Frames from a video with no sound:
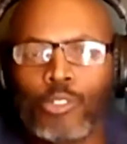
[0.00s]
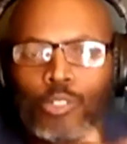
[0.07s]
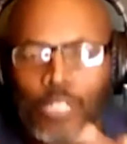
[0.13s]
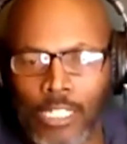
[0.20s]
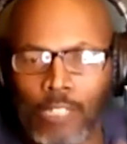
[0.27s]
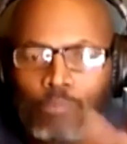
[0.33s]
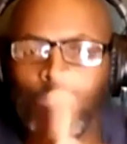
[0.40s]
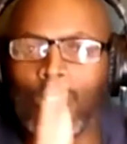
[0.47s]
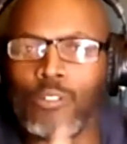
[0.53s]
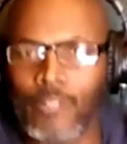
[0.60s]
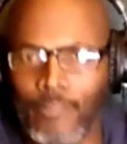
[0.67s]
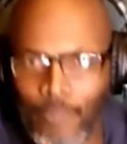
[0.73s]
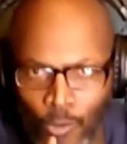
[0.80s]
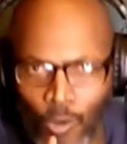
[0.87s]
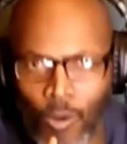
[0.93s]
suck it up,
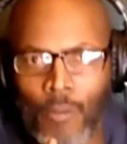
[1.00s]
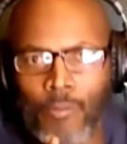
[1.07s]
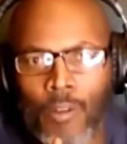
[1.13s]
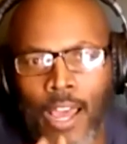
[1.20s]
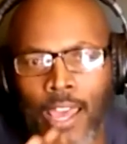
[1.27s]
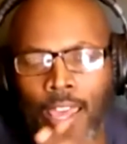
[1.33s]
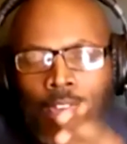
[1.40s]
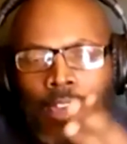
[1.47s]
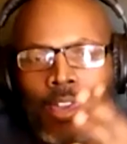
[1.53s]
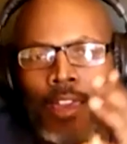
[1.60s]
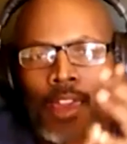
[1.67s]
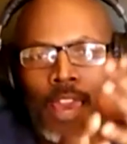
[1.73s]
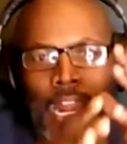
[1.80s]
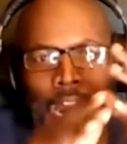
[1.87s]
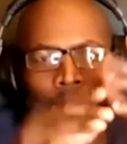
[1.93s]
keep moving forward,
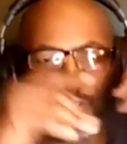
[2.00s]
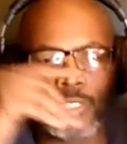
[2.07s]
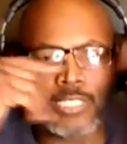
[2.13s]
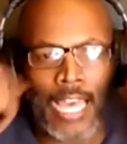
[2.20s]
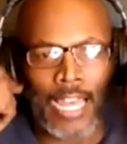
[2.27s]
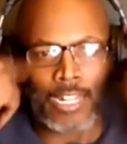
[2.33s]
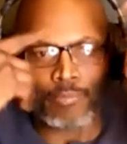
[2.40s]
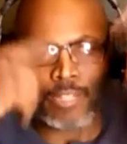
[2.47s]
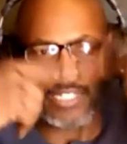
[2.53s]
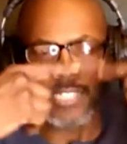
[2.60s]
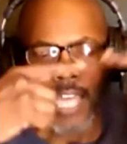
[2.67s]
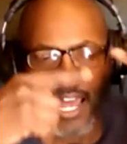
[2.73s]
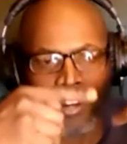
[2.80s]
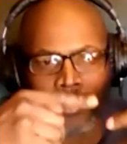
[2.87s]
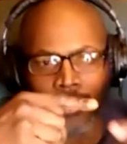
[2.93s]
right? And I always
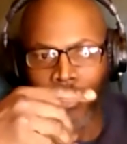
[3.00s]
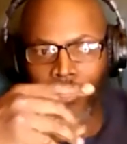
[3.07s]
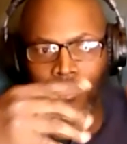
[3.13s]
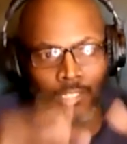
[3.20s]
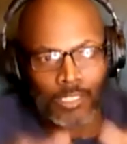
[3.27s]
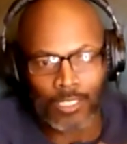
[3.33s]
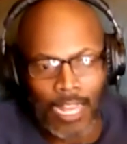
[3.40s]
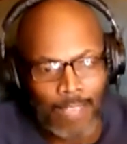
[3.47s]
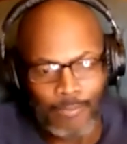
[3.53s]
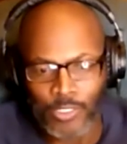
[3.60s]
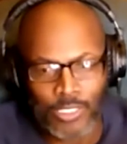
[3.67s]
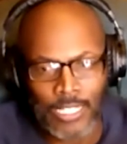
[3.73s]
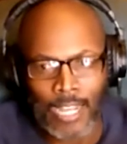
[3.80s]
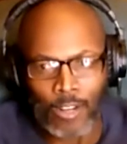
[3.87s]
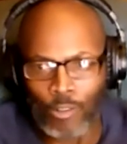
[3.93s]
had the mentality,
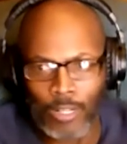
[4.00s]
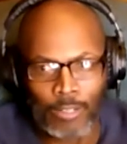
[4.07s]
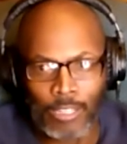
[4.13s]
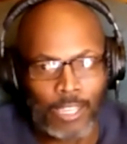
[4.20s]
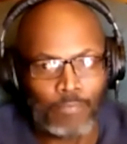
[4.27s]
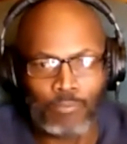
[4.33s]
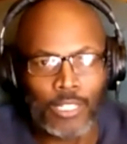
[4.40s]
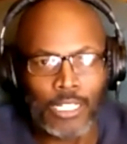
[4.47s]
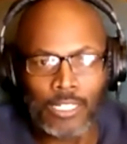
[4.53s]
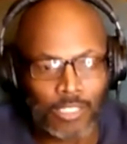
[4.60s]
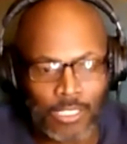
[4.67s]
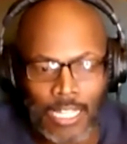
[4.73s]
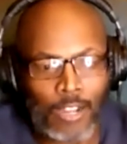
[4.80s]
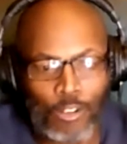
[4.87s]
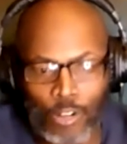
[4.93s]
this life is not going to
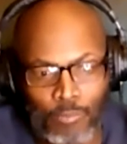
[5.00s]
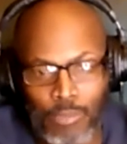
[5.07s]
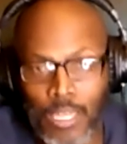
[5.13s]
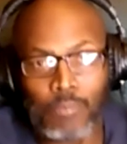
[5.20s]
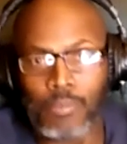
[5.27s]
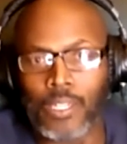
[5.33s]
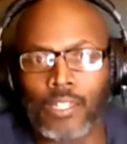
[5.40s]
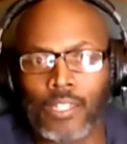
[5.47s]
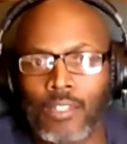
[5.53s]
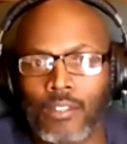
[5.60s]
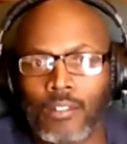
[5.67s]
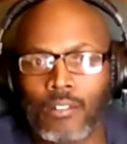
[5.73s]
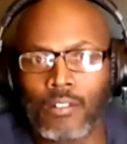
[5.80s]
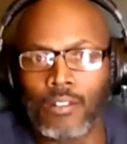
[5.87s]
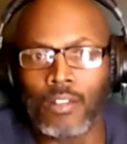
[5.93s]
get me. It's not going to beat
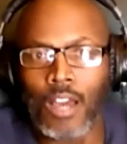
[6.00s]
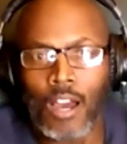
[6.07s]
me.